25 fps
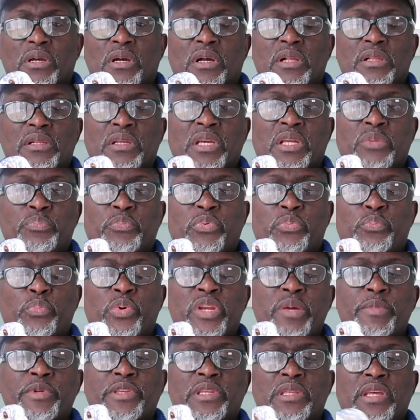I'll
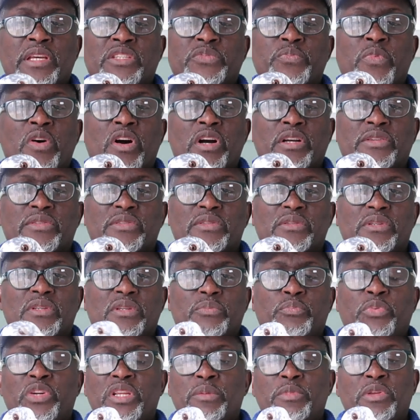put him in the nest box,
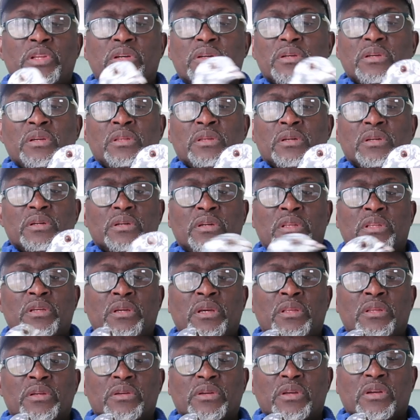put him
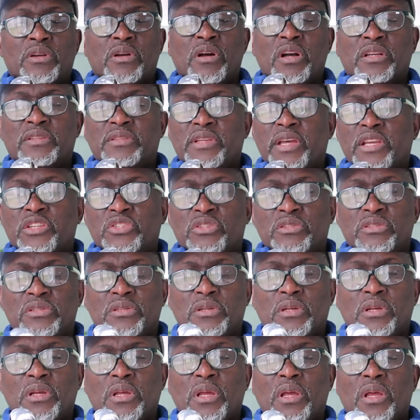in a cock
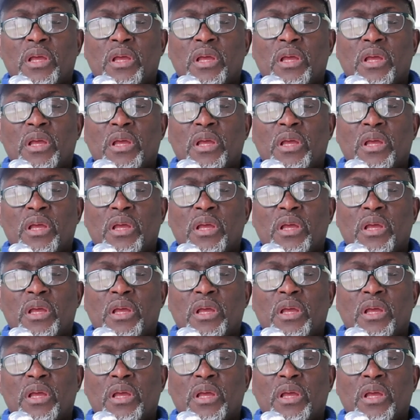section,